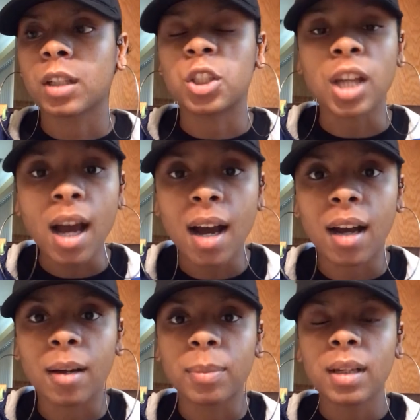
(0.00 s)

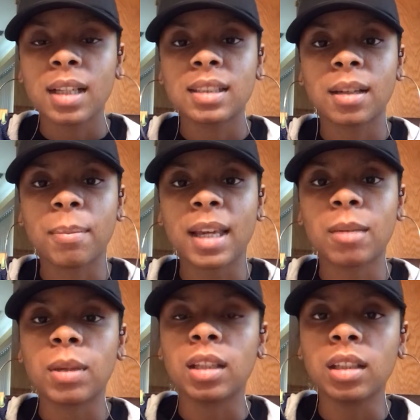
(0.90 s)
job to make
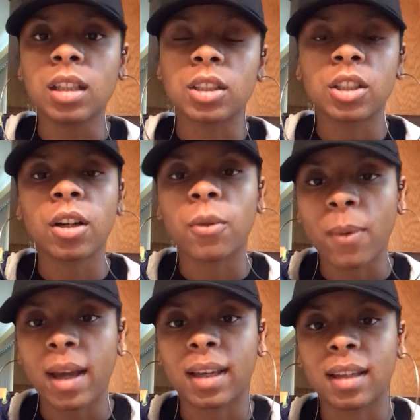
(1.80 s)
me look a certain
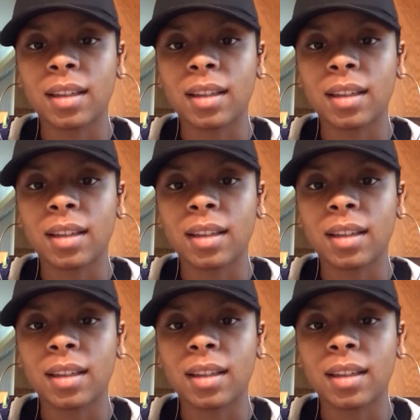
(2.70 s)
way.